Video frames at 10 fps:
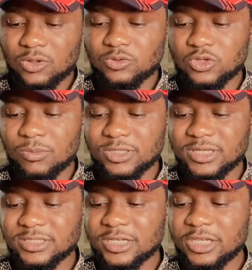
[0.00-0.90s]
Somebody
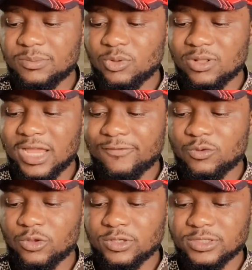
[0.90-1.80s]
says, keep your life
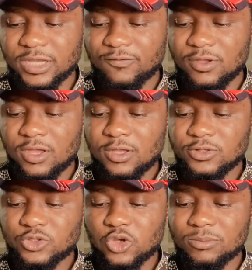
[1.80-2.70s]
to yourself,
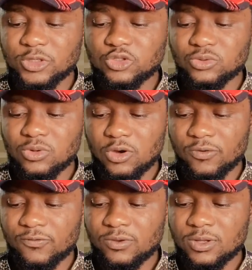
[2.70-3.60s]
stop the show
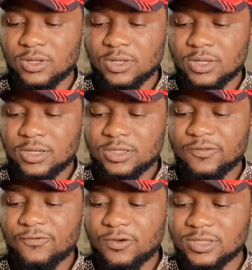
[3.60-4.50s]
off. The
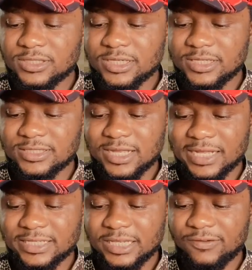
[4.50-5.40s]
funny thing is
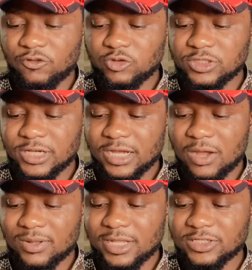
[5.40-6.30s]
that if you check
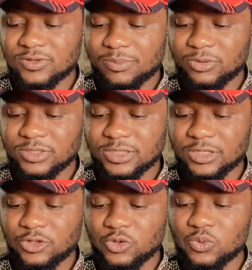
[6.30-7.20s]
our Nigeria
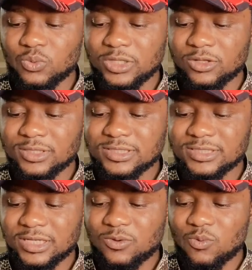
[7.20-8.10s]
prison, you will not
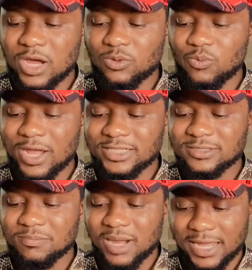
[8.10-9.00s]
see one white
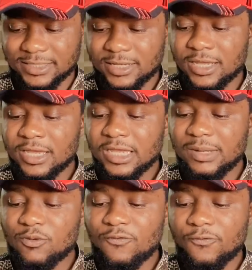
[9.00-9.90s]
man,
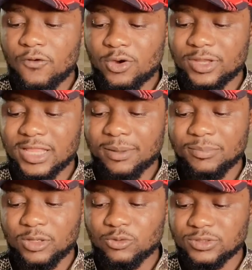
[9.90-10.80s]
even foreign
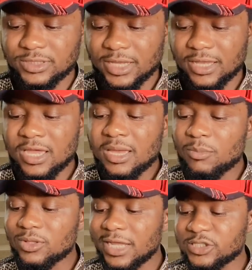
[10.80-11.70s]
albinos there.
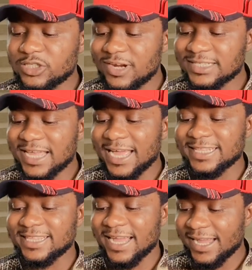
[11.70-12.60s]
But Nigerians are
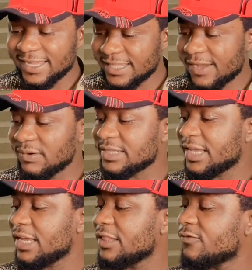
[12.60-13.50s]
dying every
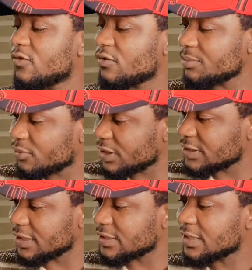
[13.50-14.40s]
day in foreign
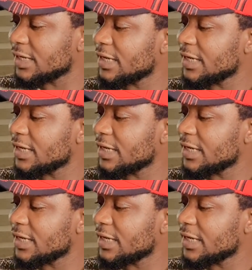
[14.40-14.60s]
prisons.